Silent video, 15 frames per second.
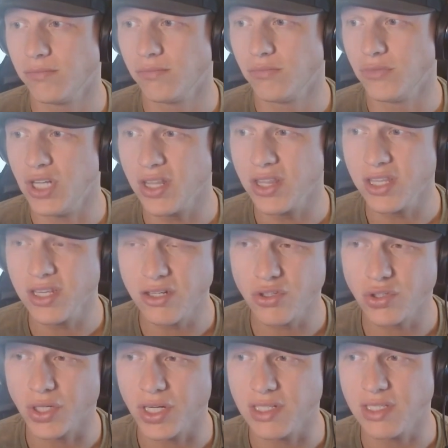nothing
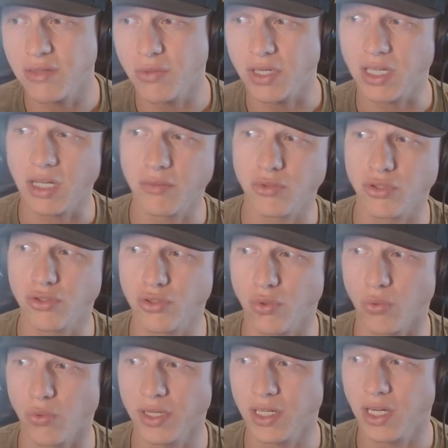crazy when it comes to
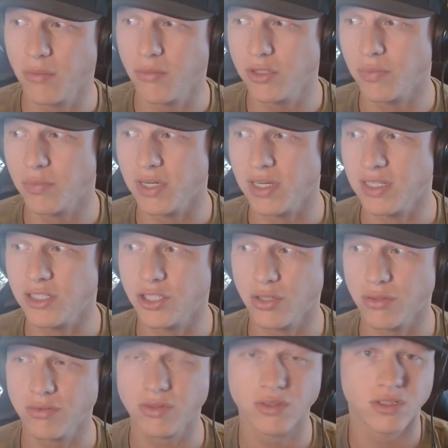scoring numbers, but he
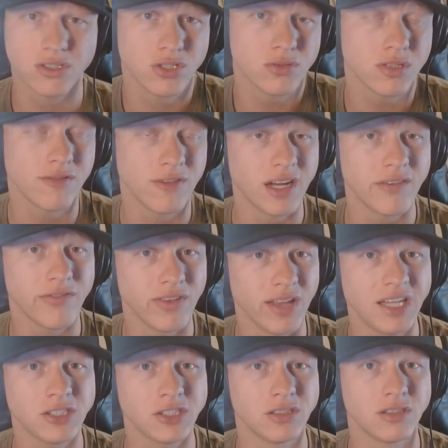shows shows a lot of
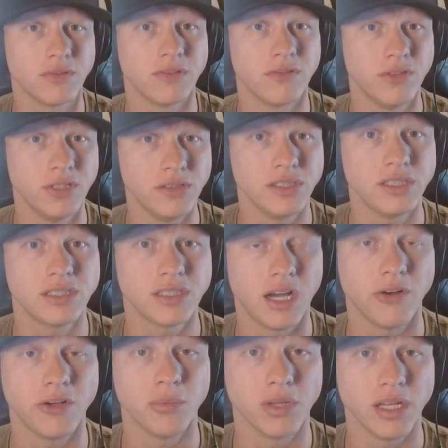flashes of a really
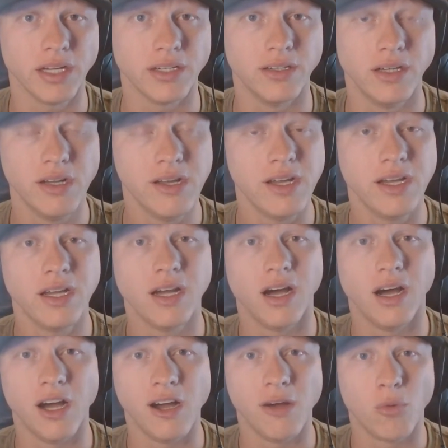solid player.
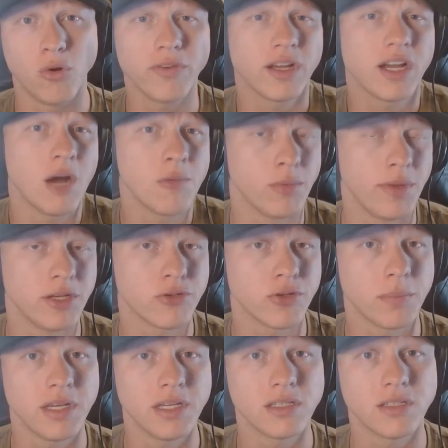Uh, more of a complementary
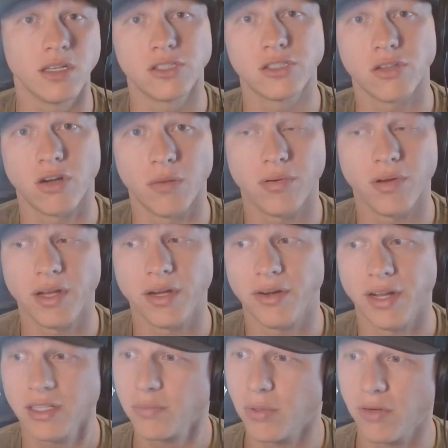piece than a star player,
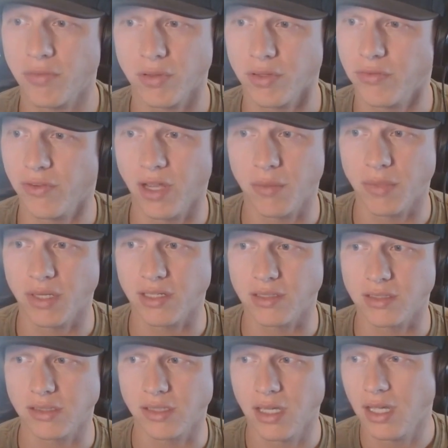and that's perfectly fine
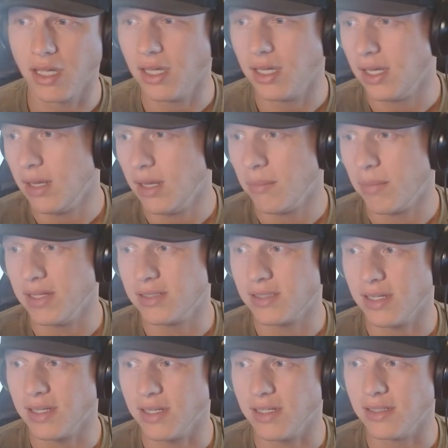because Penn
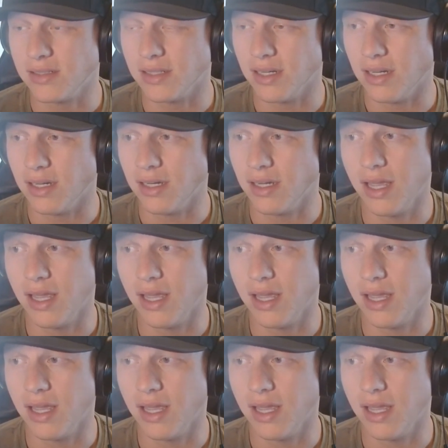State is uh,